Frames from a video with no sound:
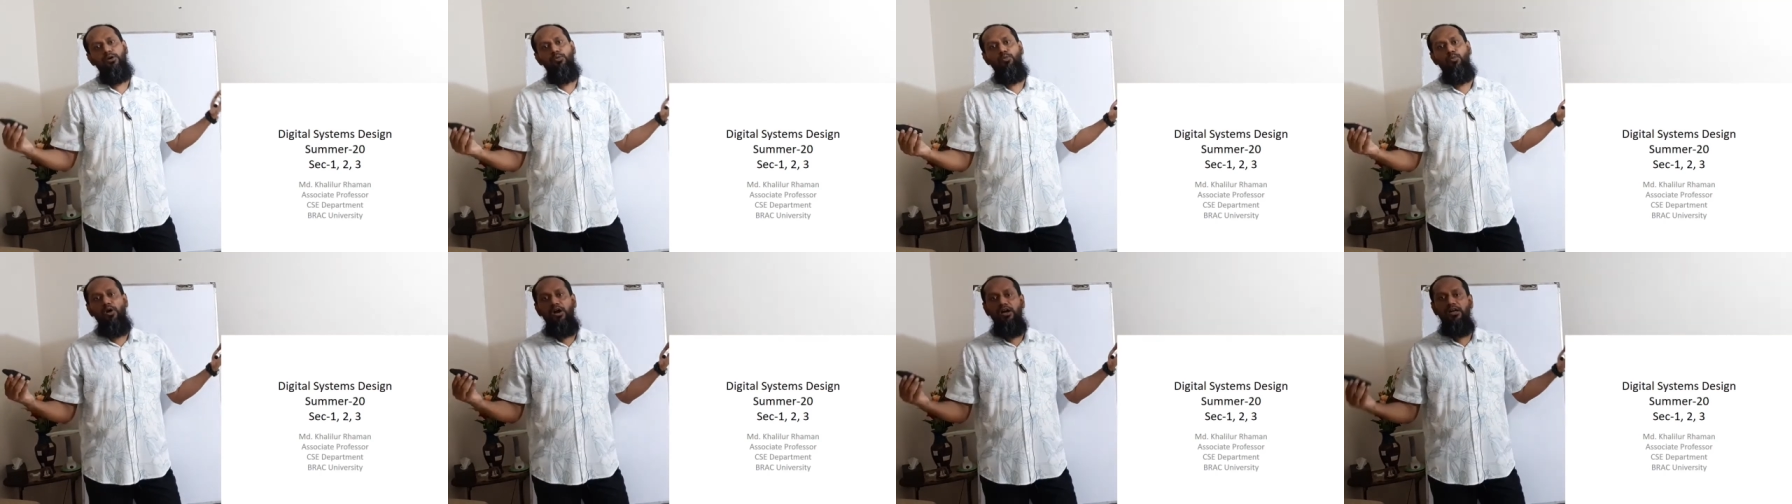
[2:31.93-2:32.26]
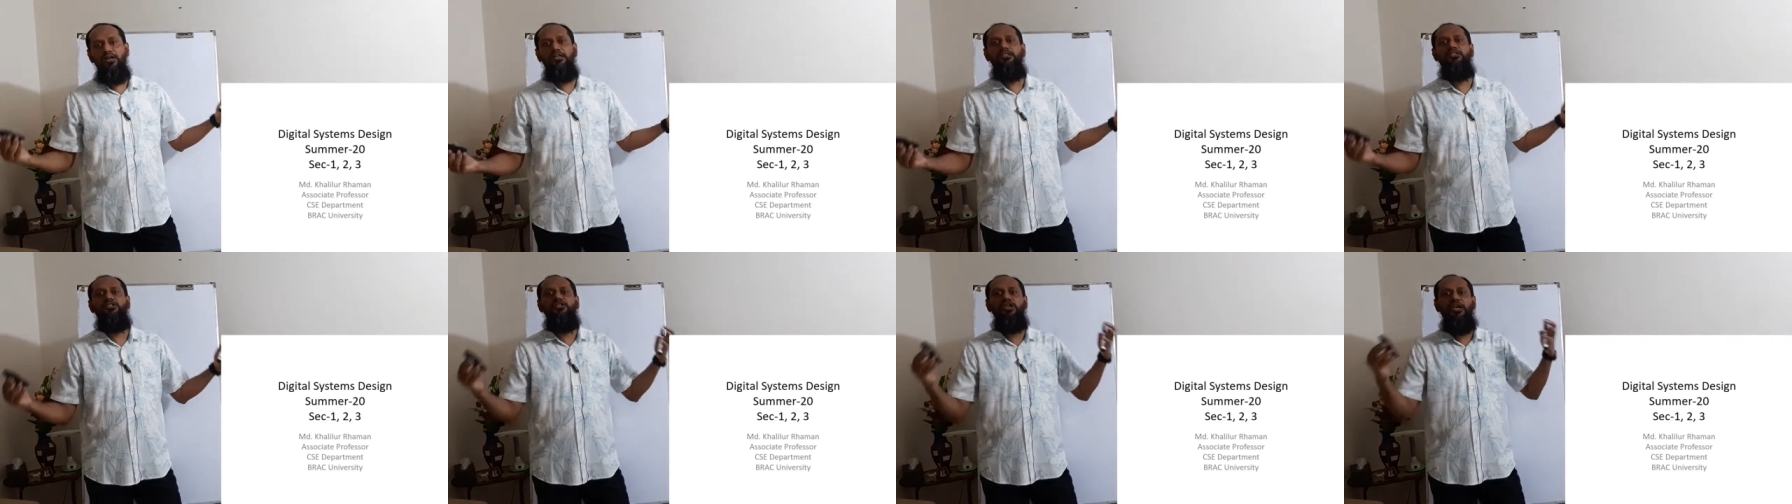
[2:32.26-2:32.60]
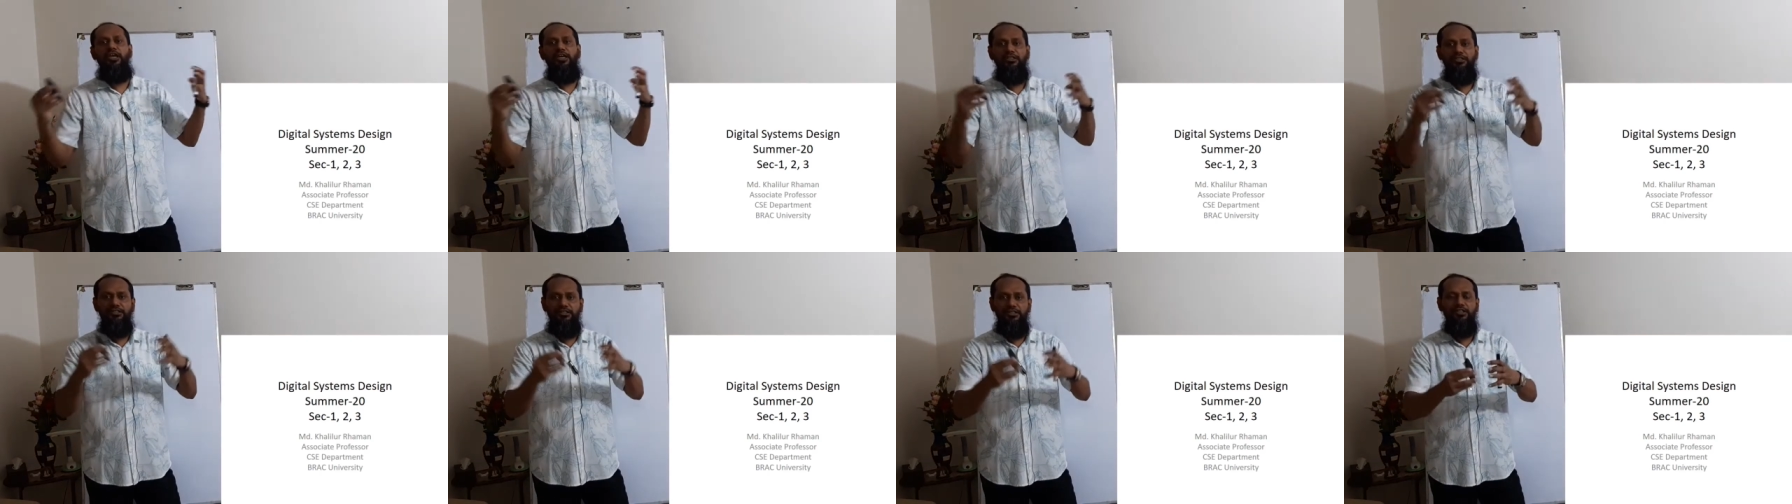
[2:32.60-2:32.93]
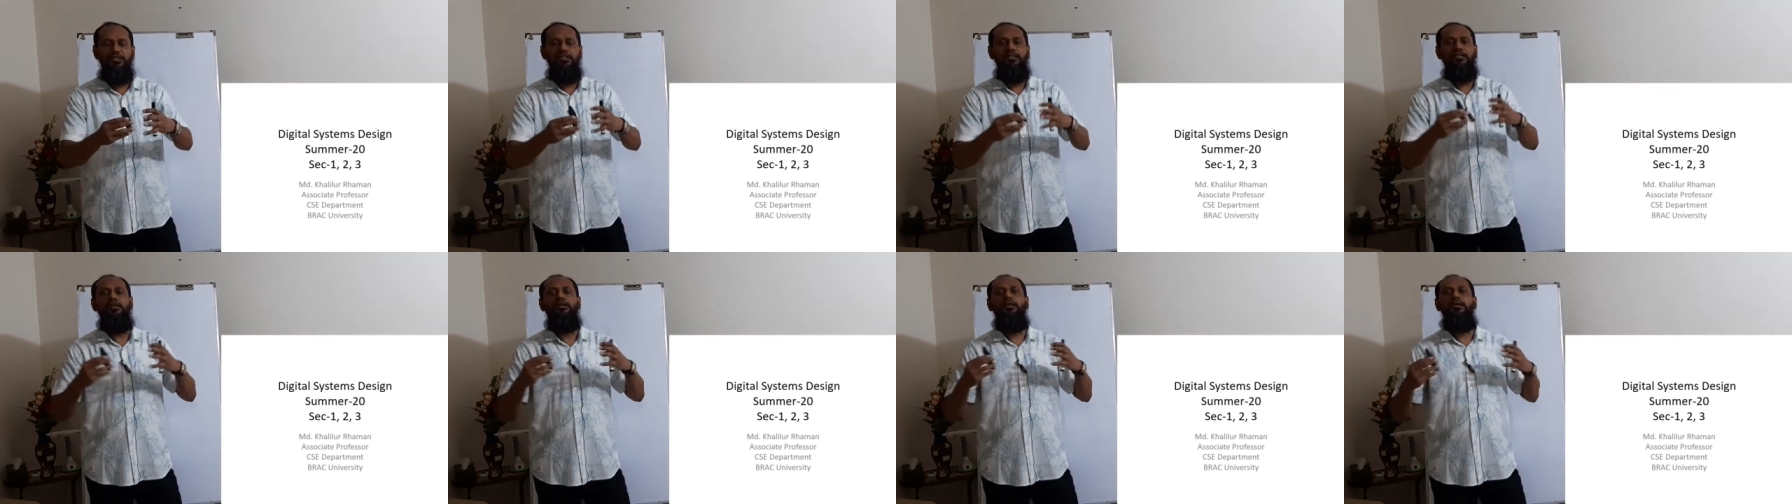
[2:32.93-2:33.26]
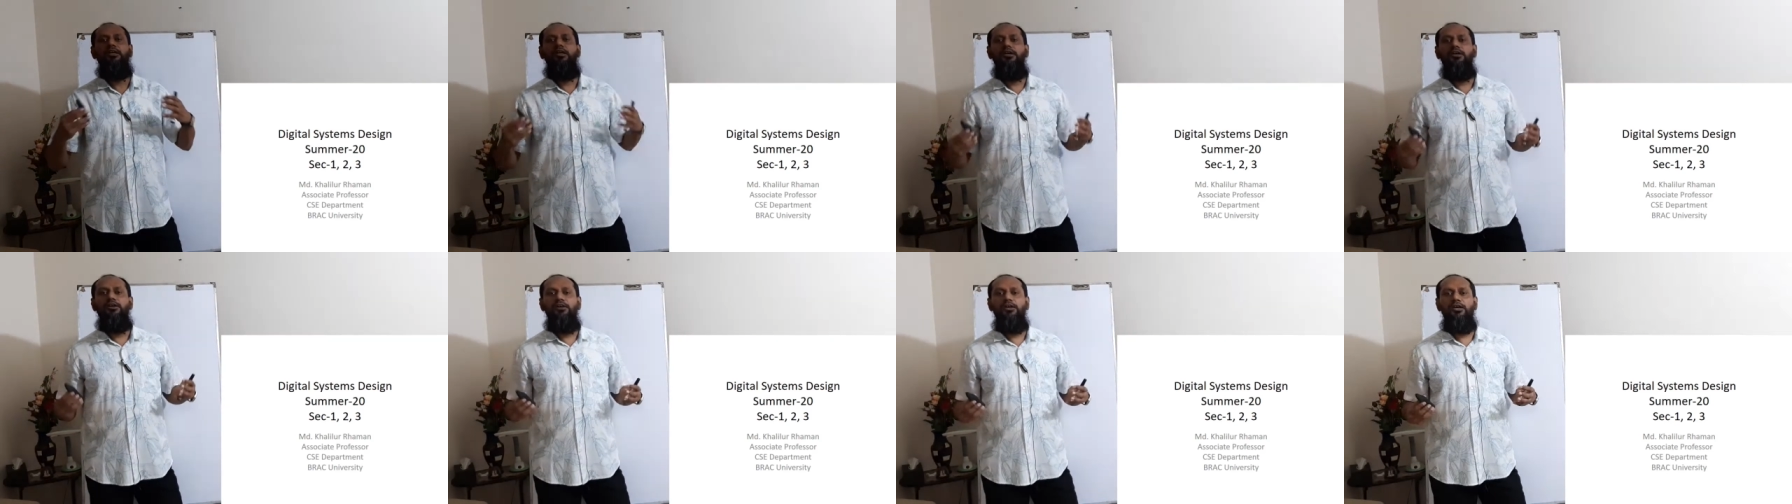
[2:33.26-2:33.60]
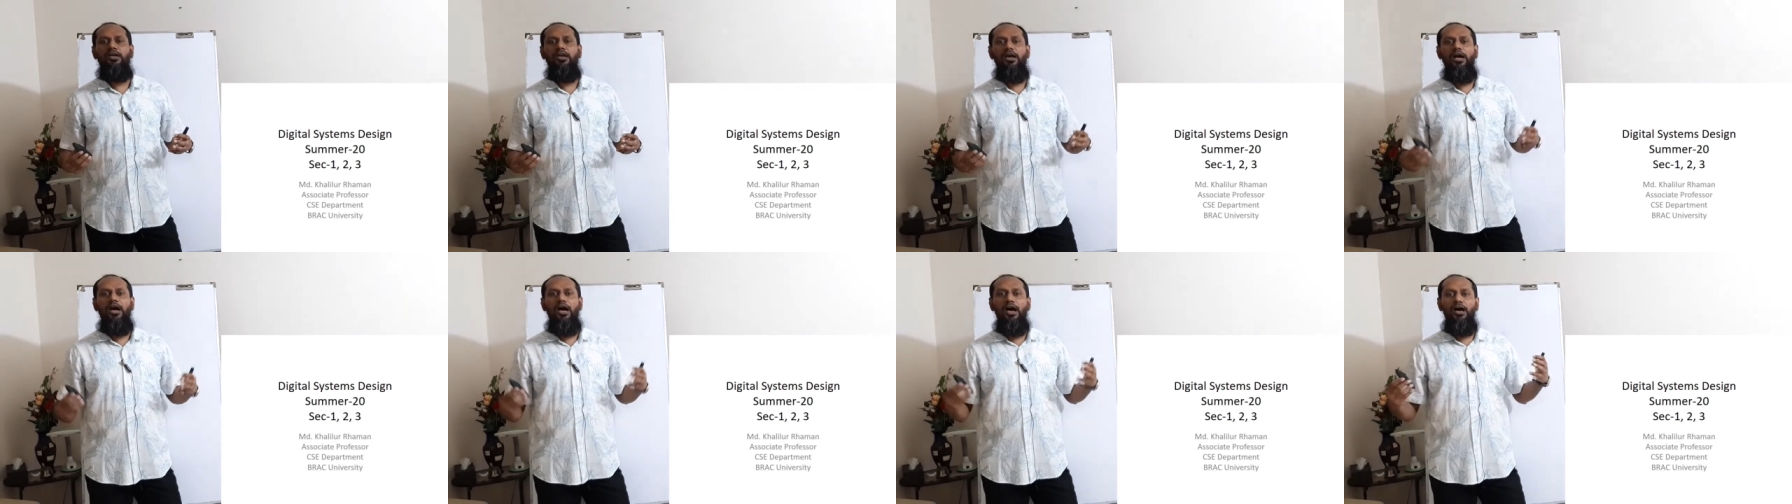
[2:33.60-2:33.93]
world is changing,
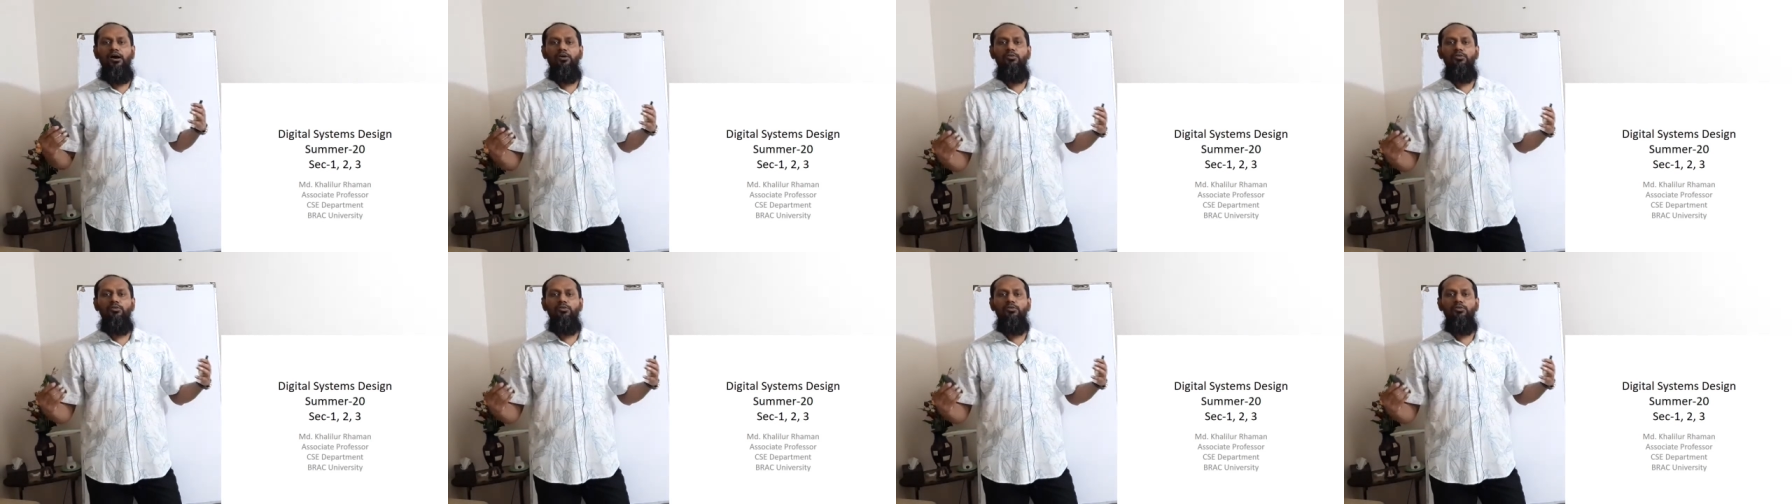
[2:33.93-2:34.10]
okay, how